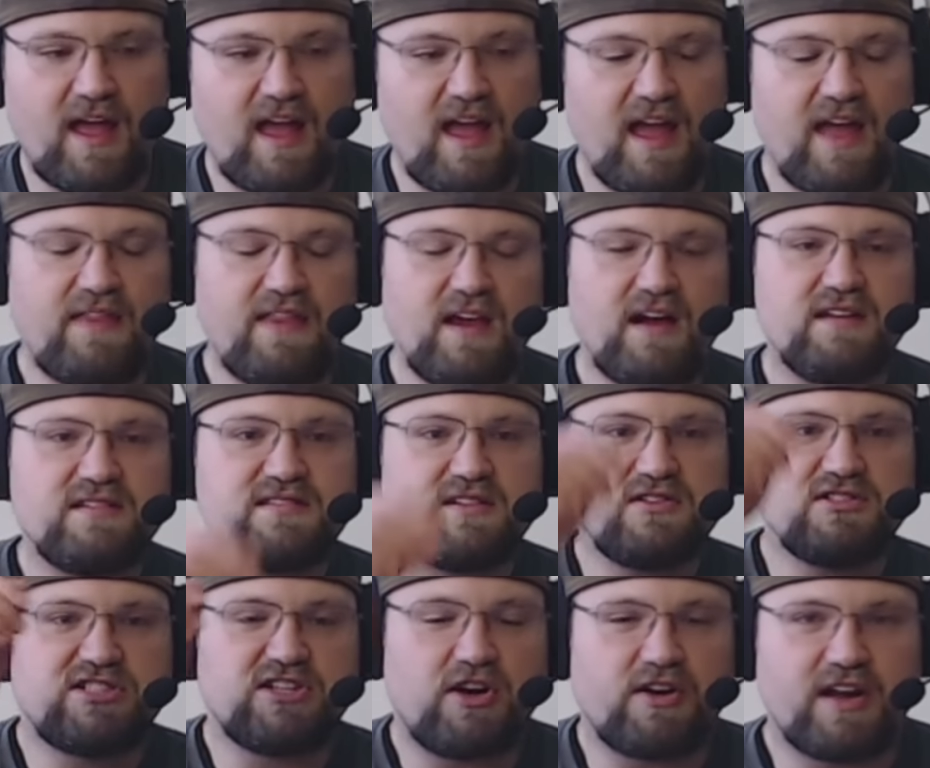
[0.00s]
And they also
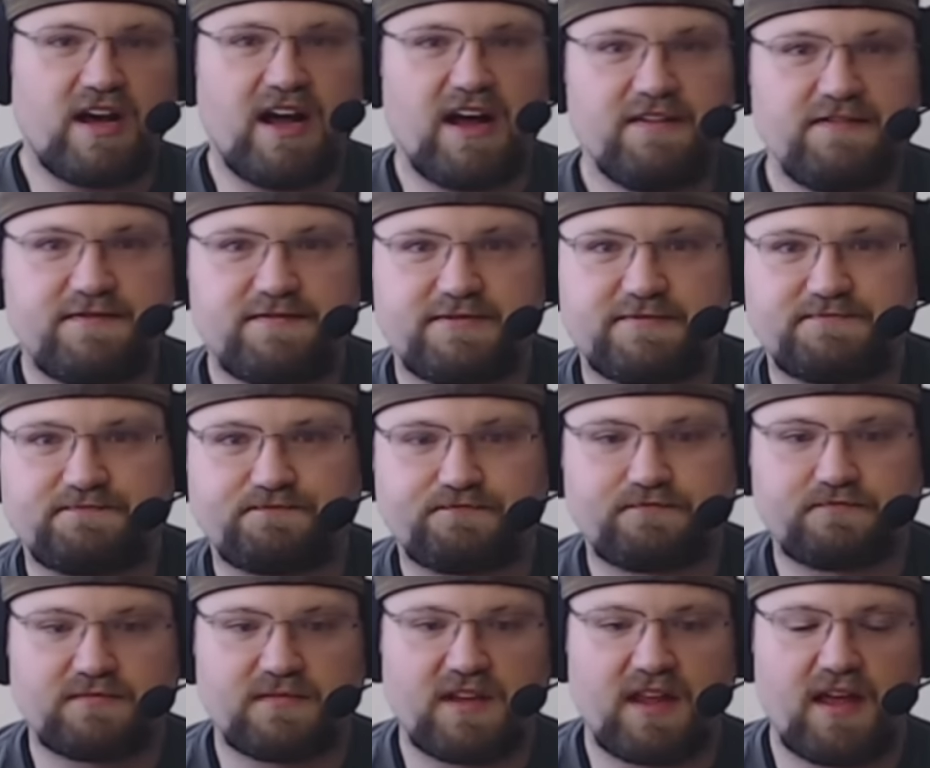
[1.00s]
showed off
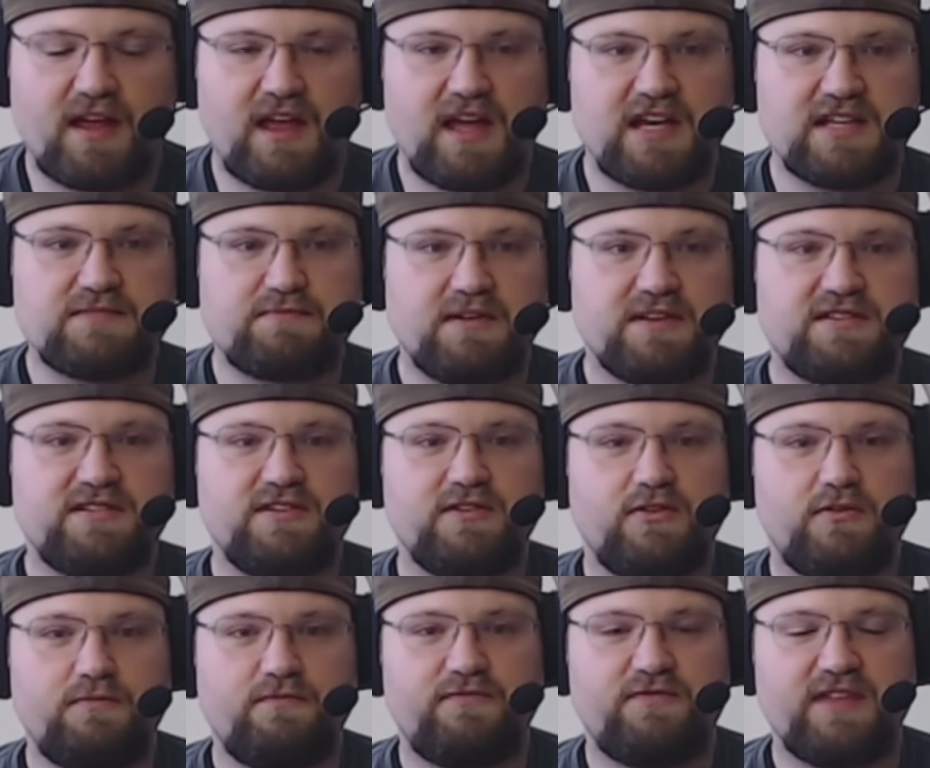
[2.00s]
a
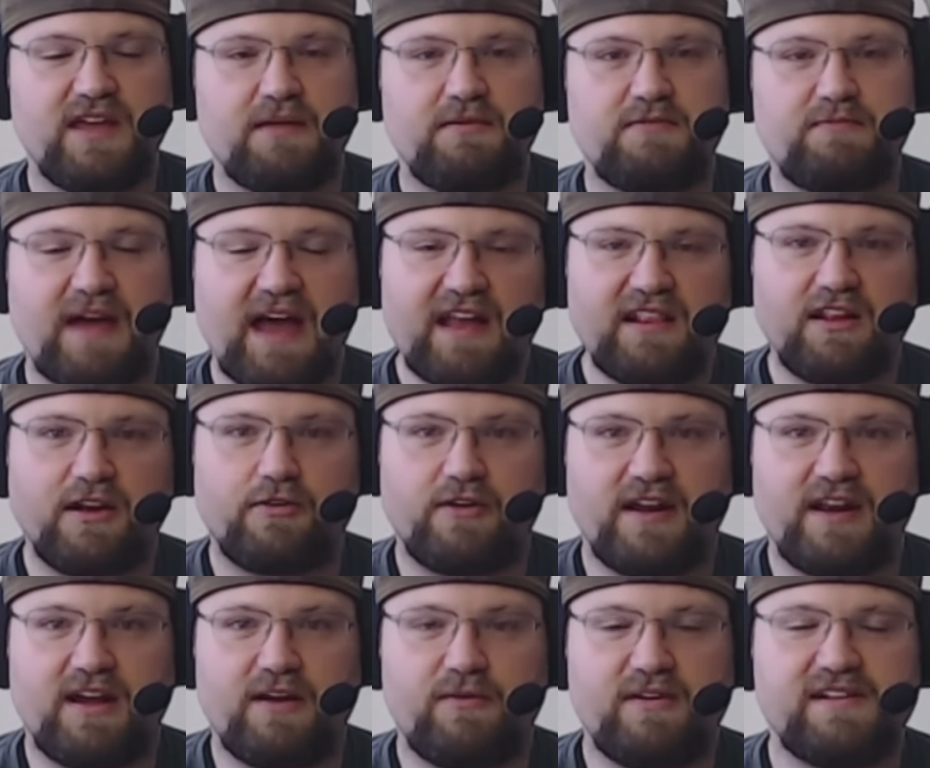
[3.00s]
Splatoon-themed battle
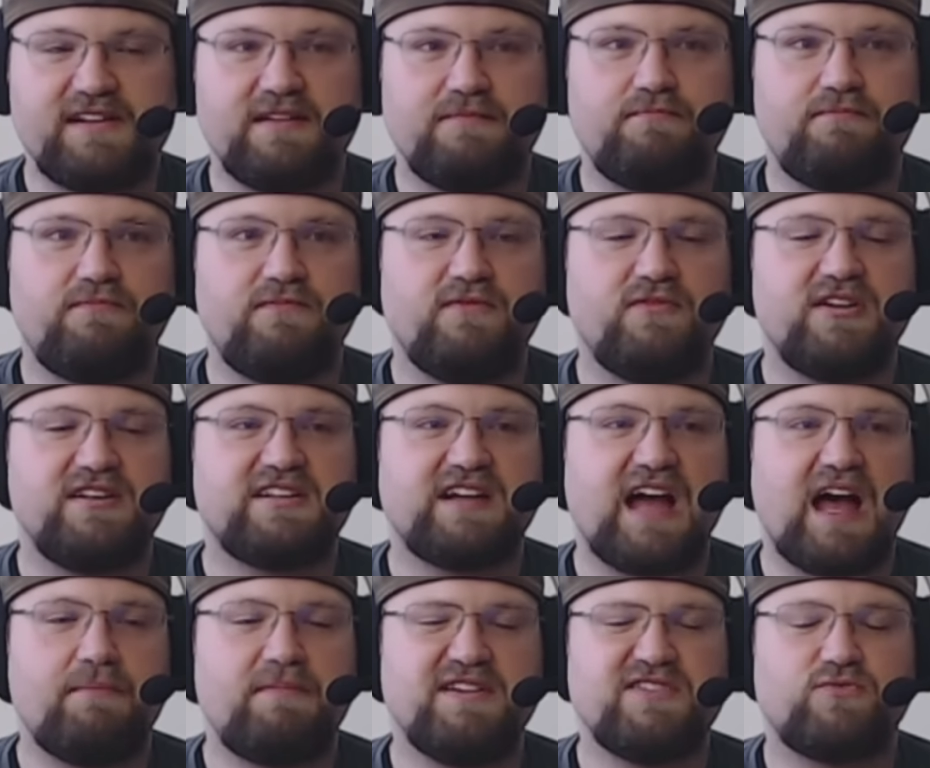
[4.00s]
arena, which which
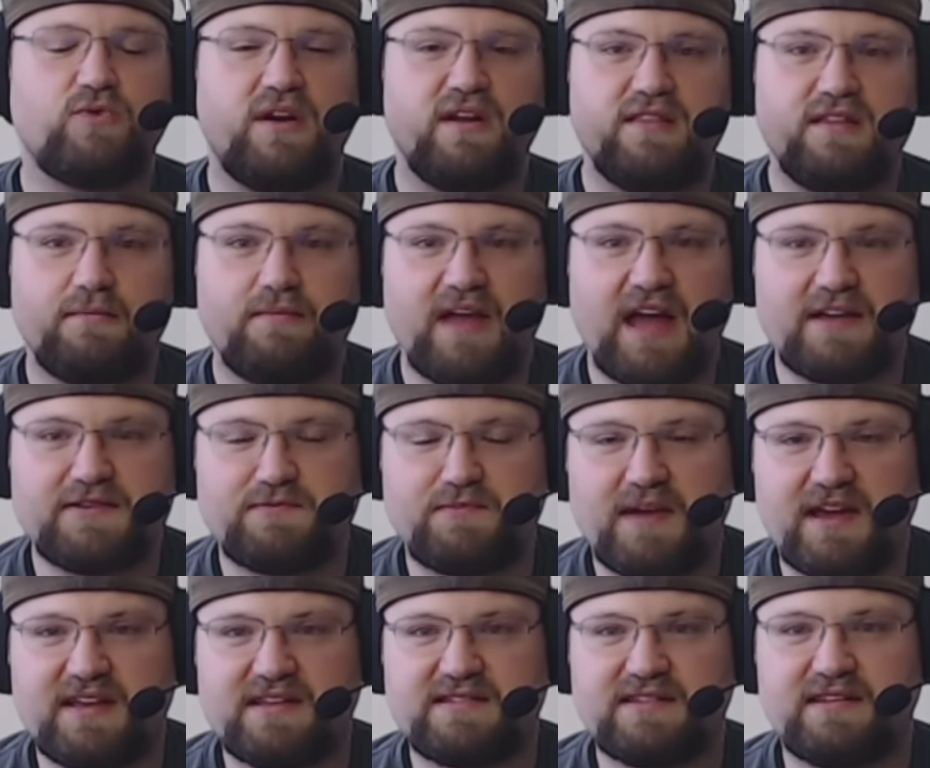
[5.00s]
copies one of the maps
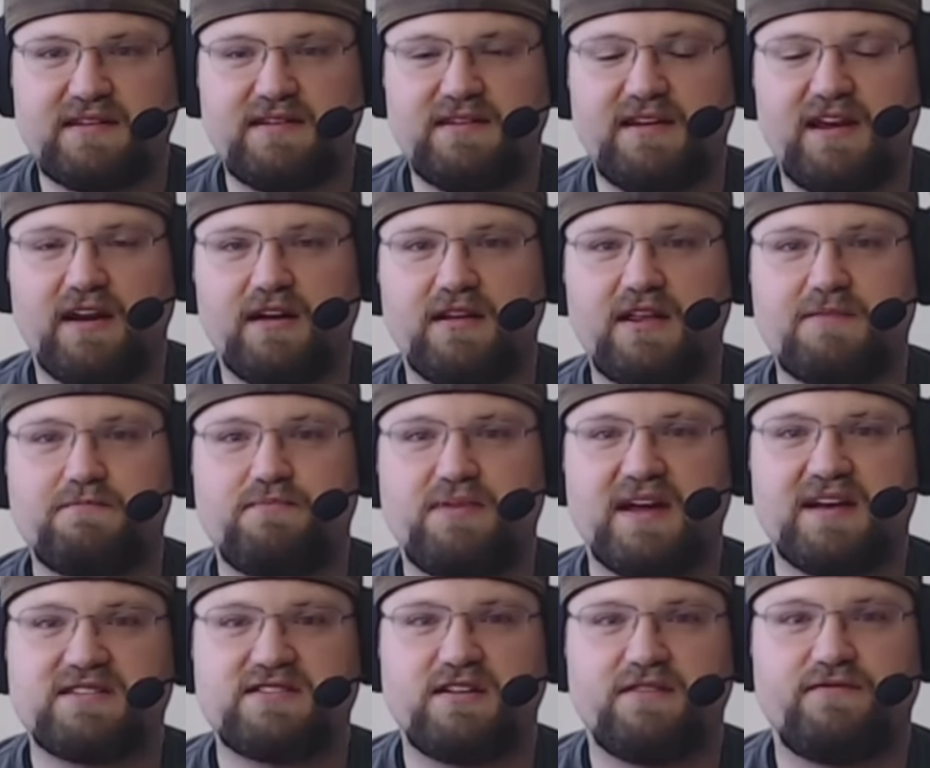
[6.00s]
nearly
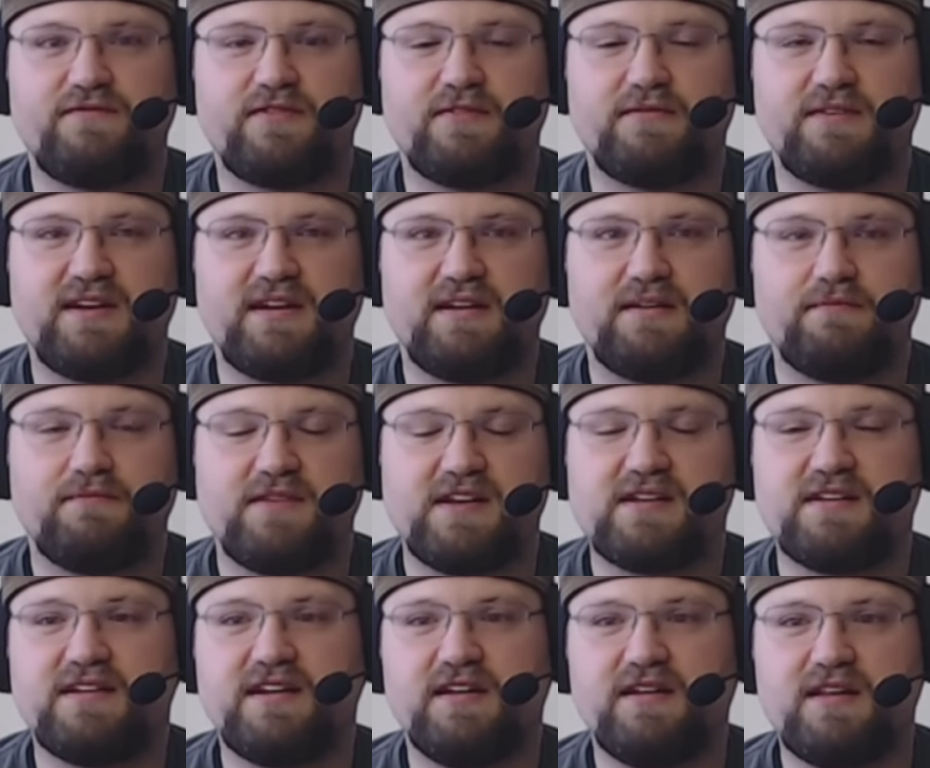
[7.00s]
pixel,
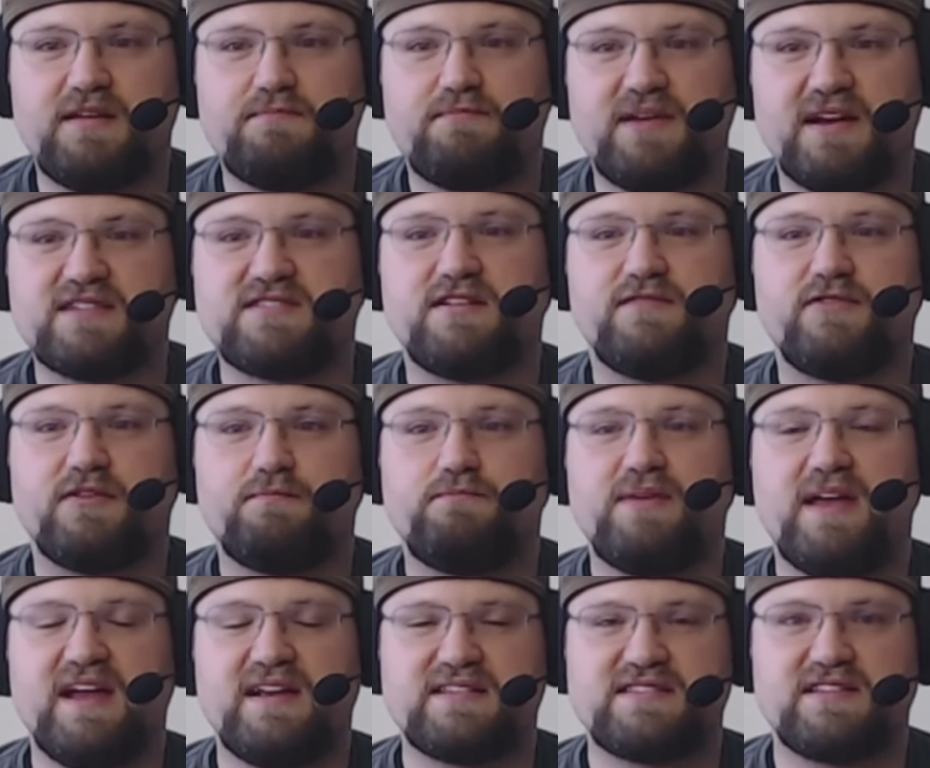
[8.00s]
nearly pixel for
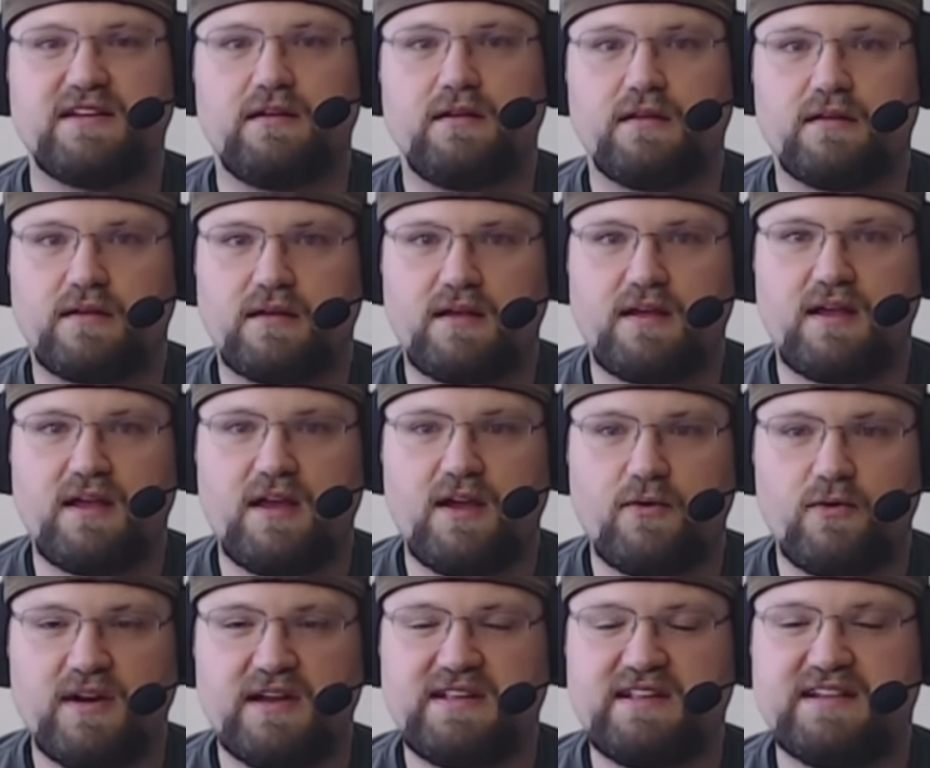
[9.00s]
pixel,
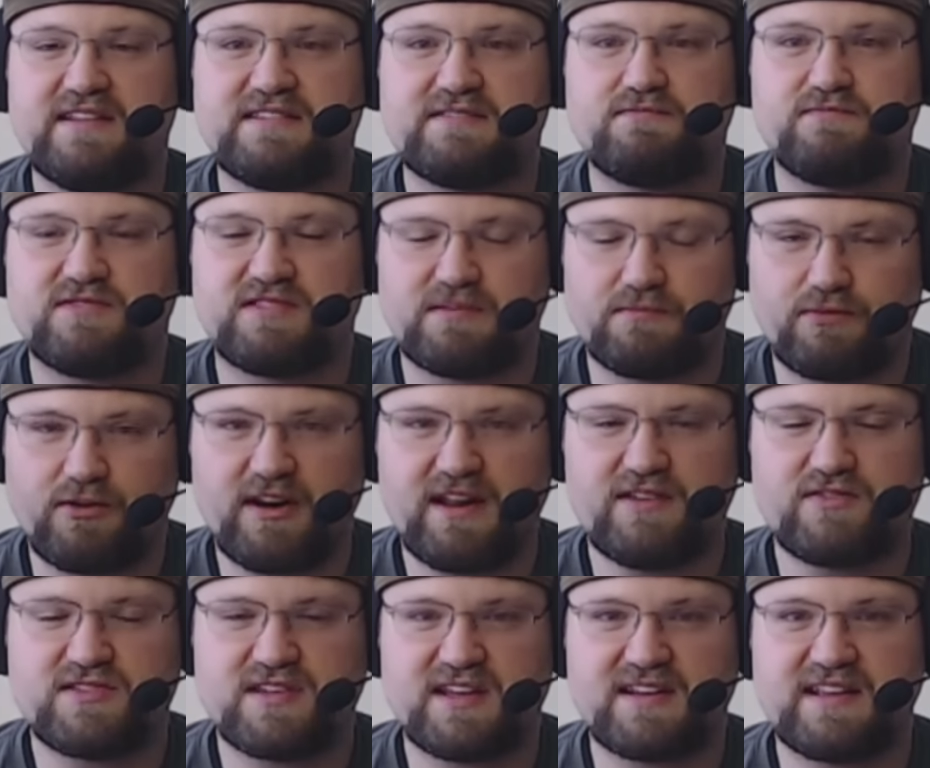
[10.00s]
which is some pretty
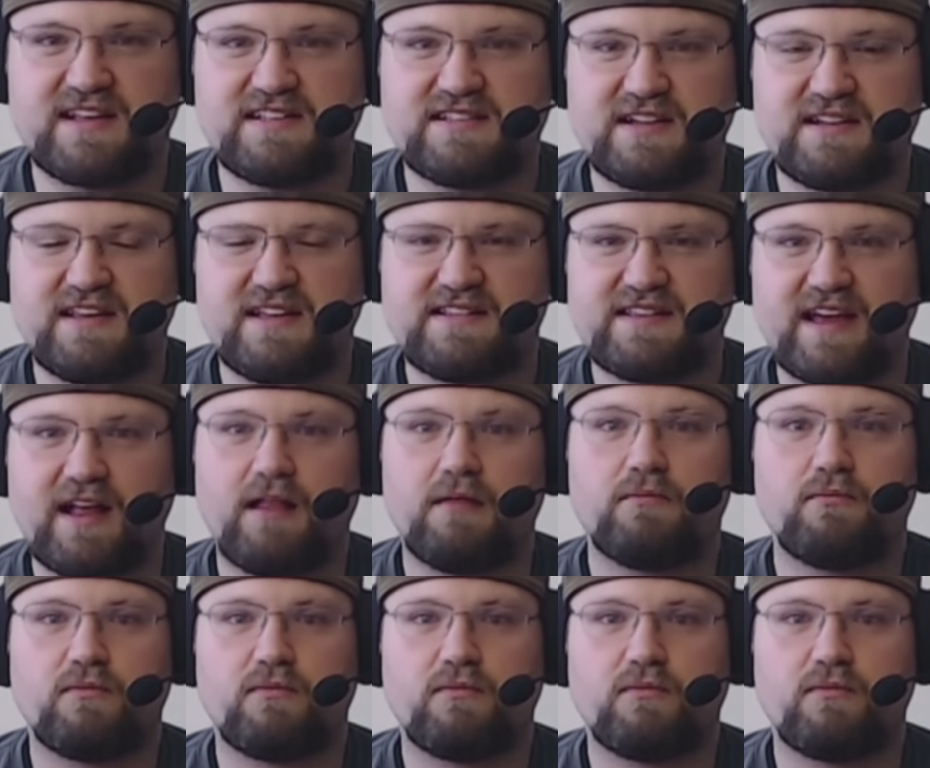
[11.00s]
interesting attention to detail.